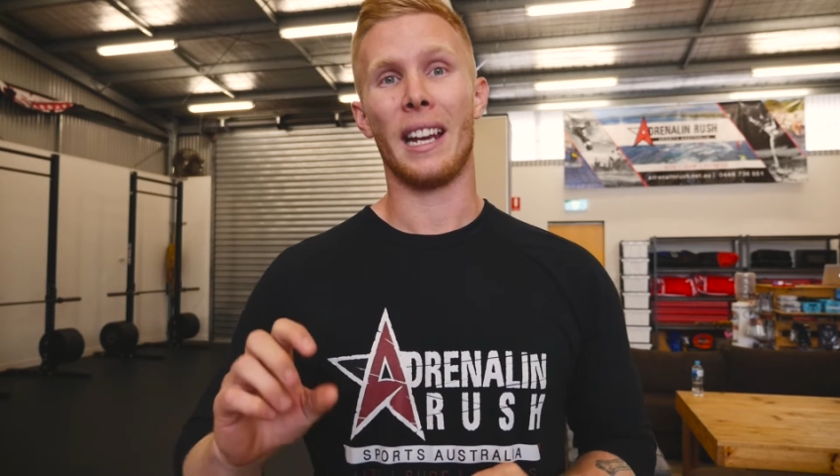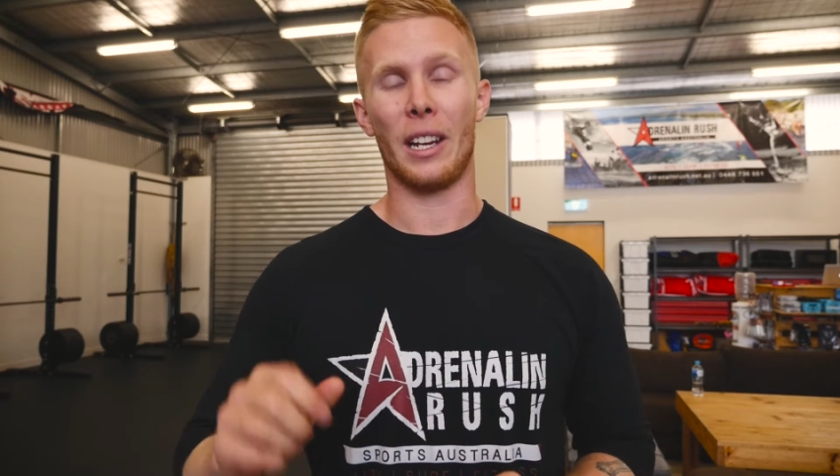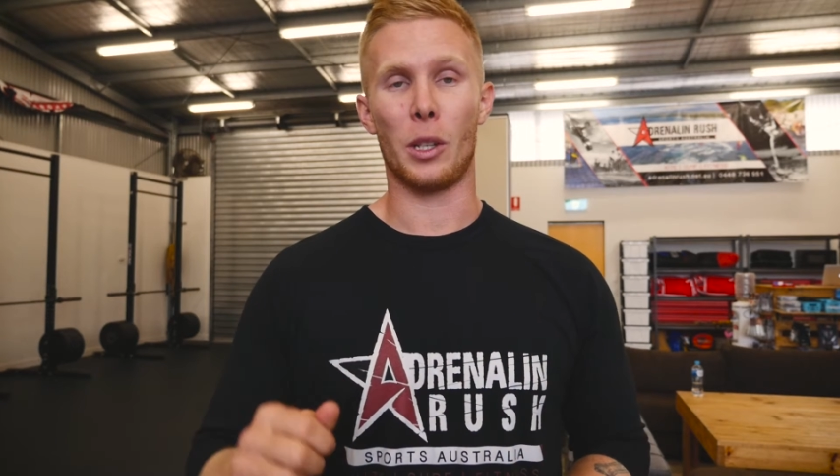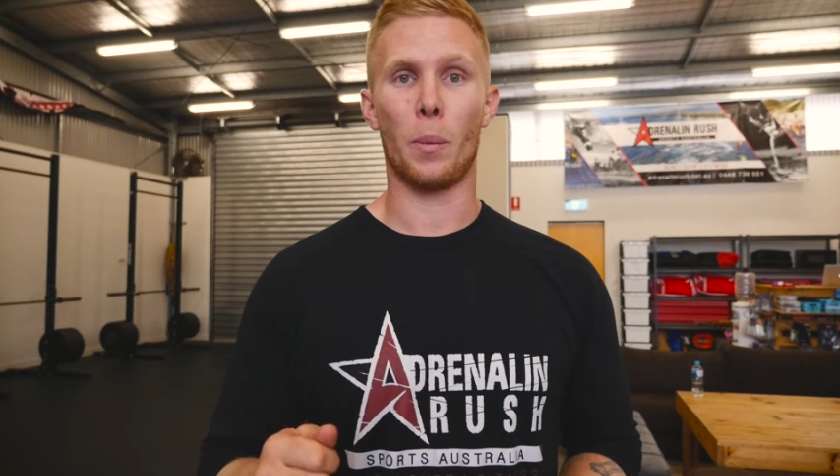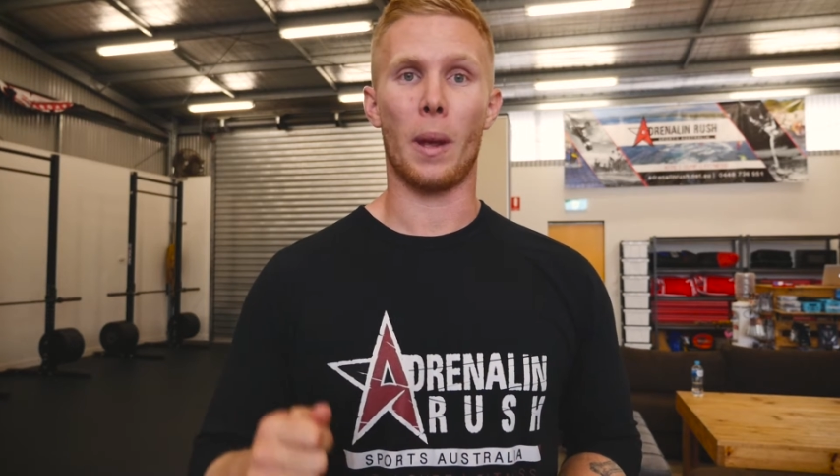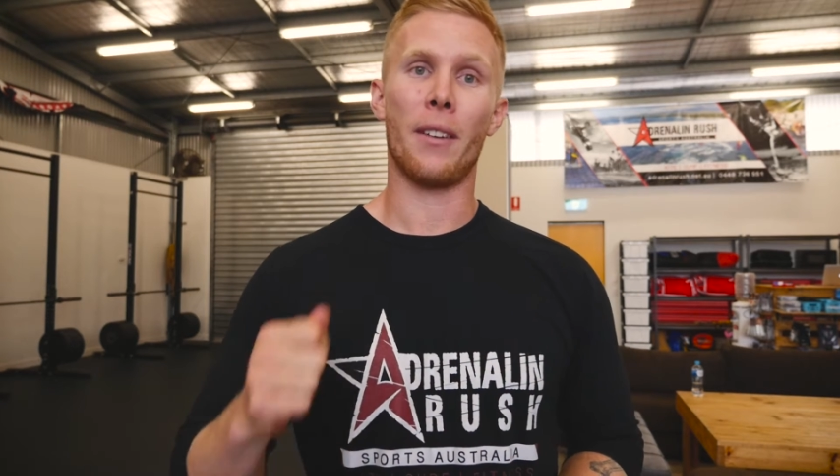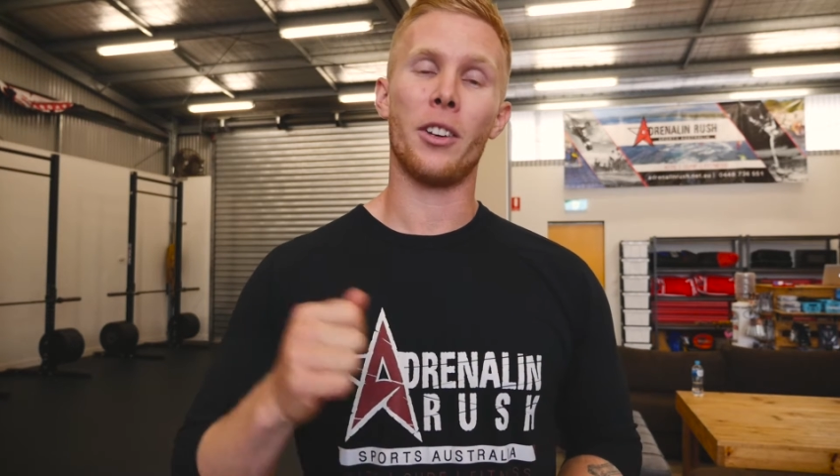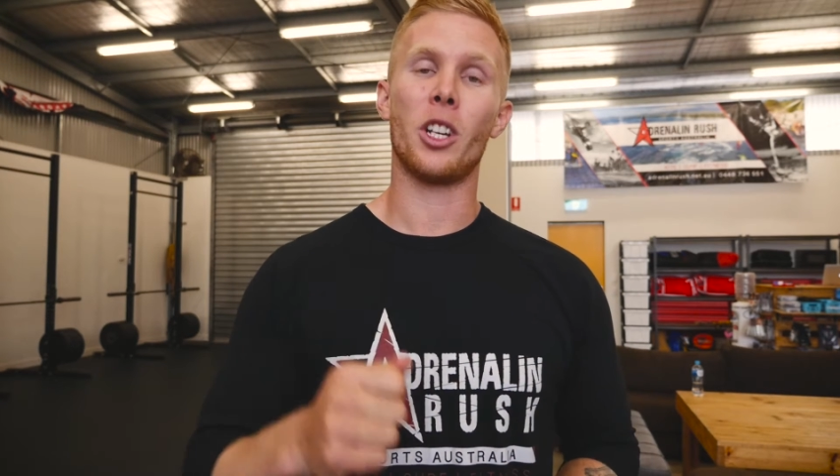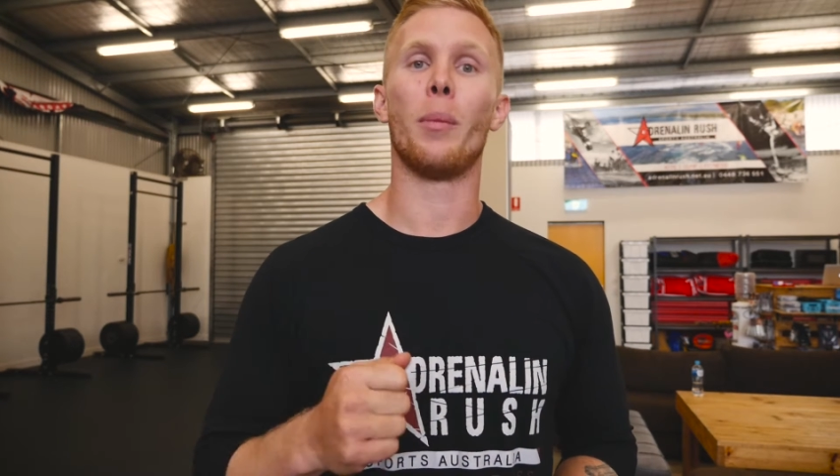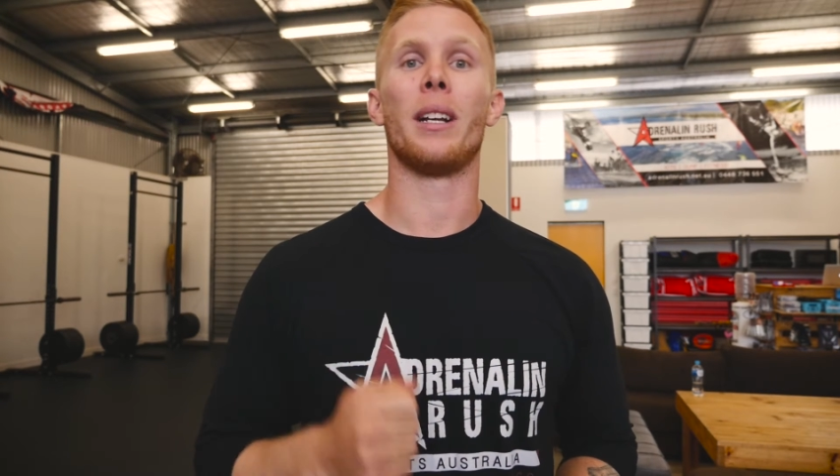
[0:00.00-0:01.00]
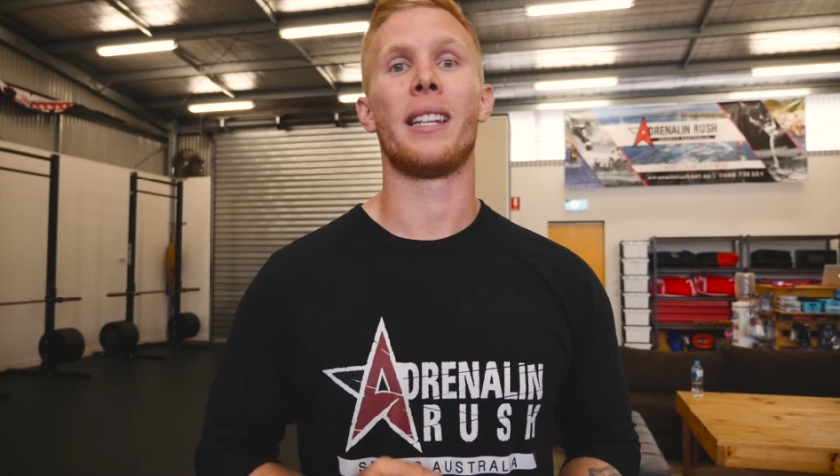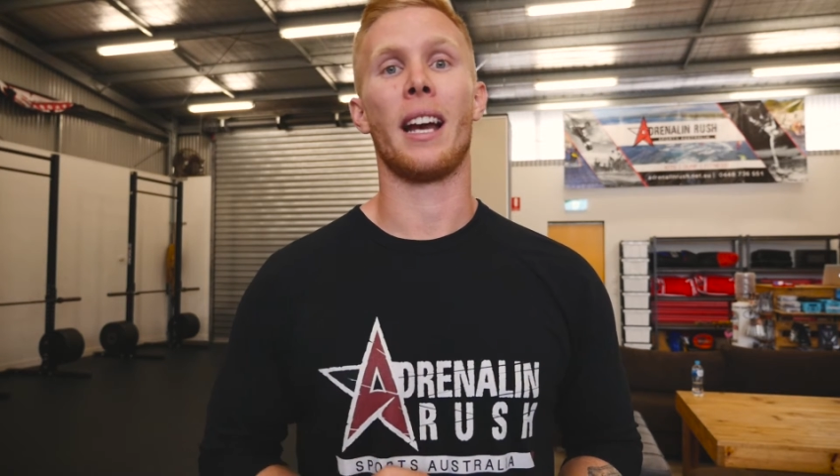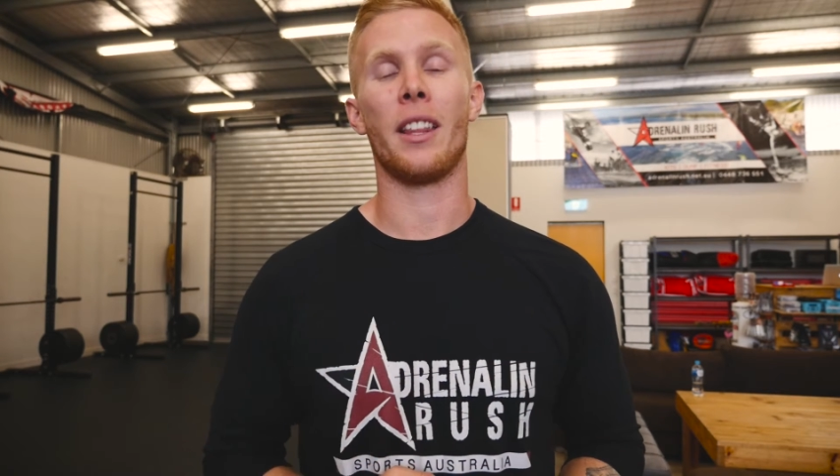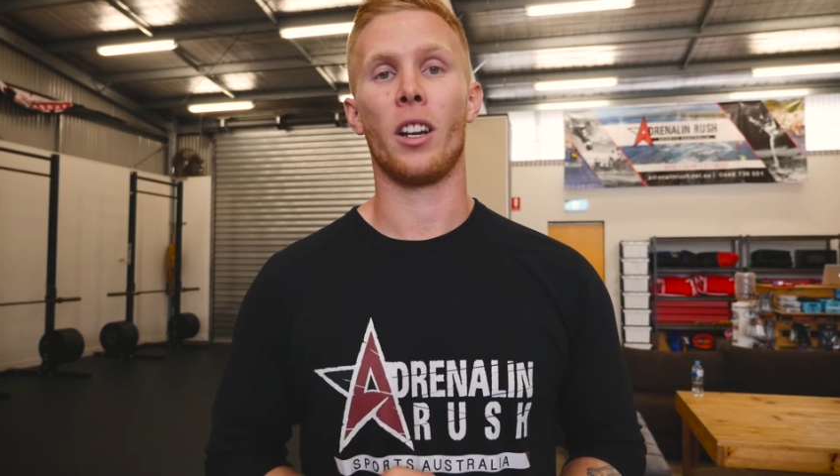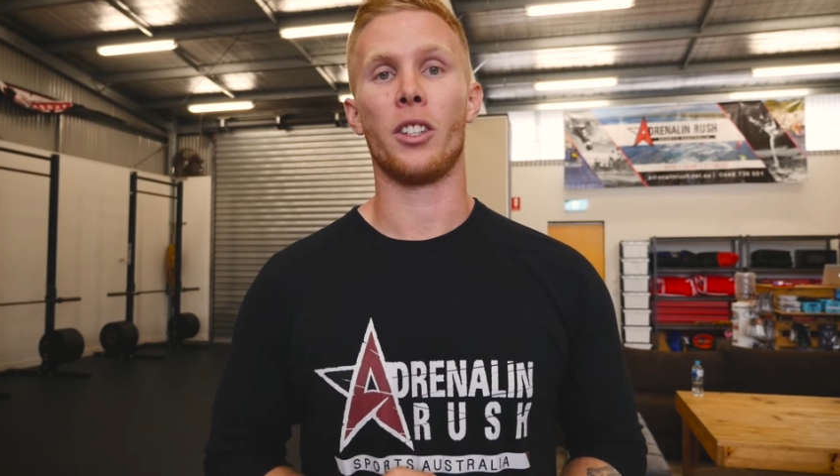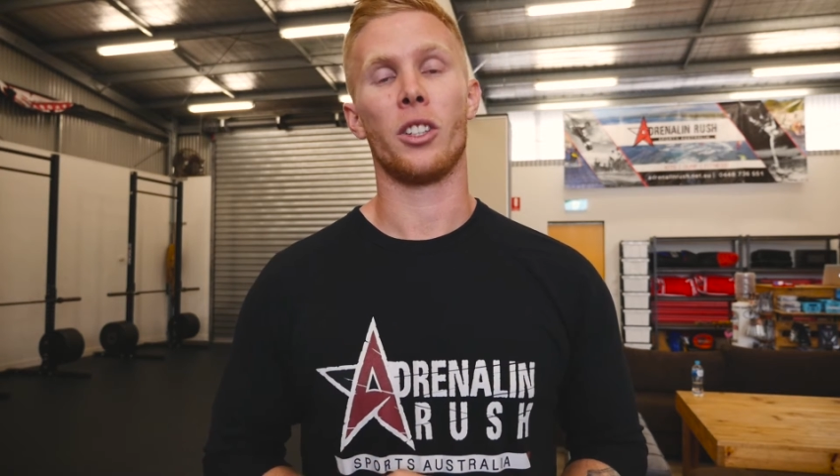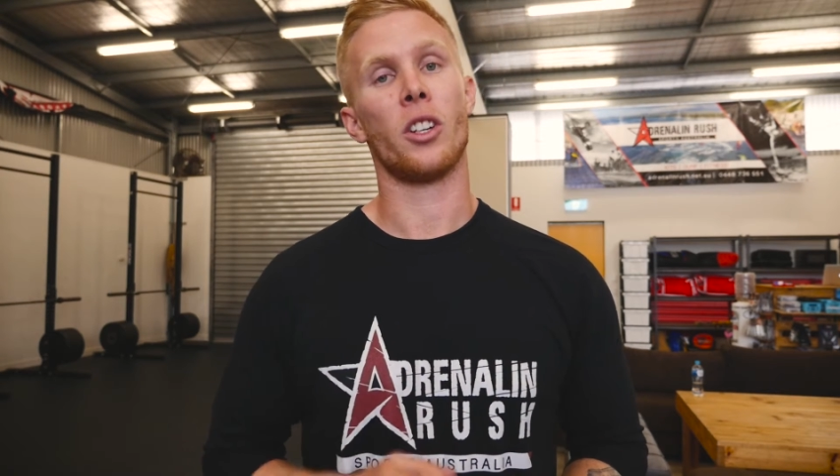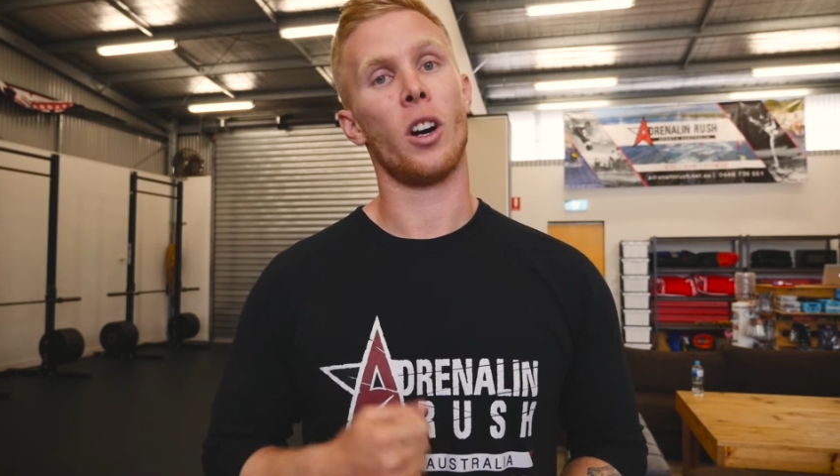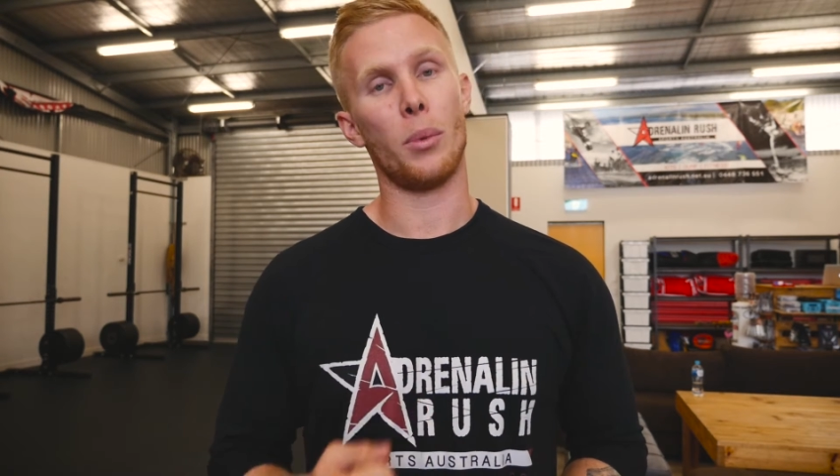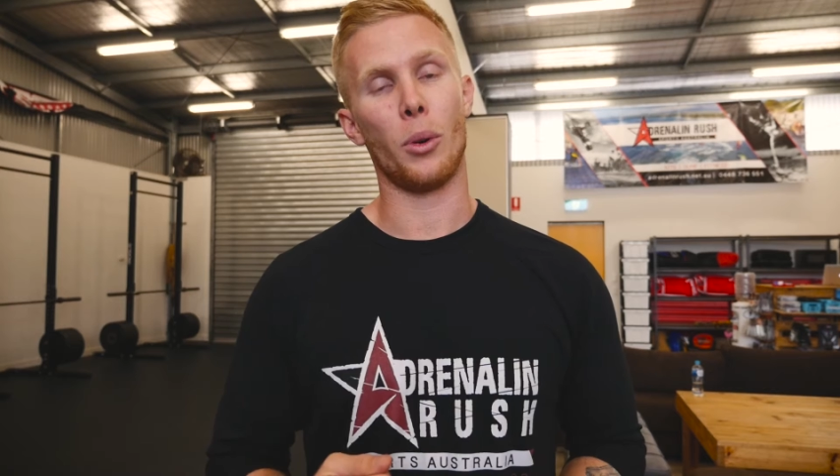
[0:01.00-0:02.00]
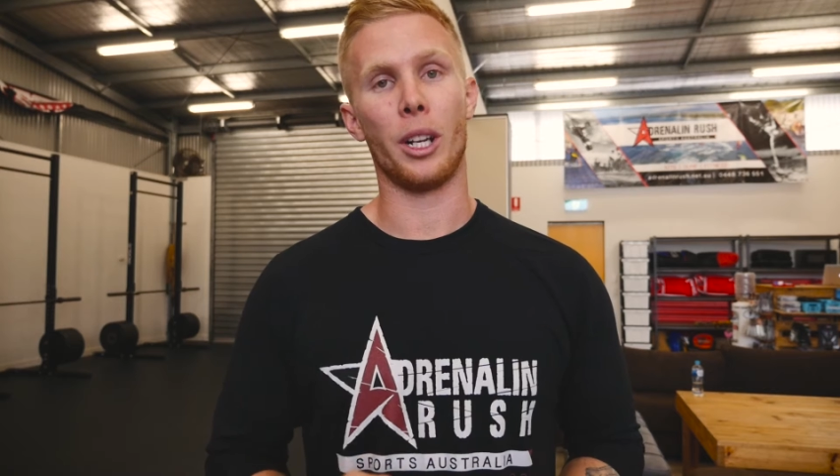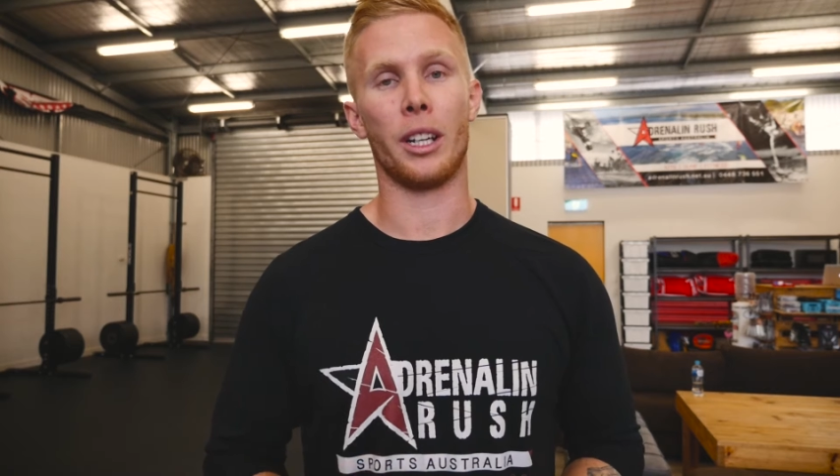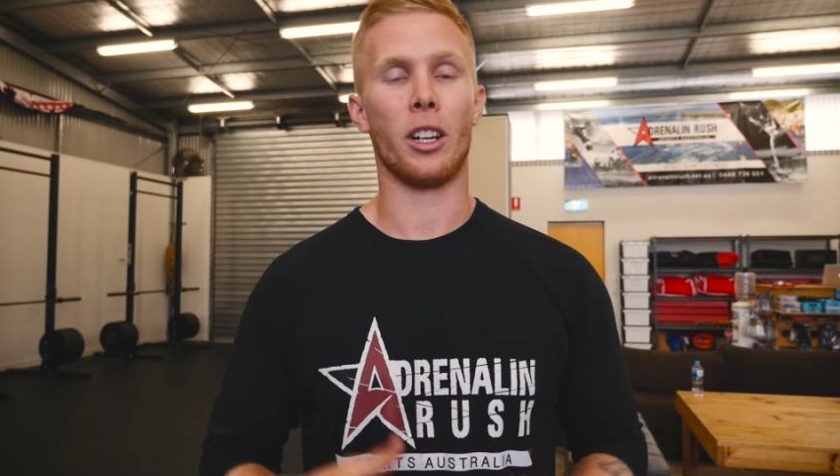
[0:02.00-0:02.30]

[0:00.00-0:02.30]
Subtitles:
is every time I say that I do kiteboarding,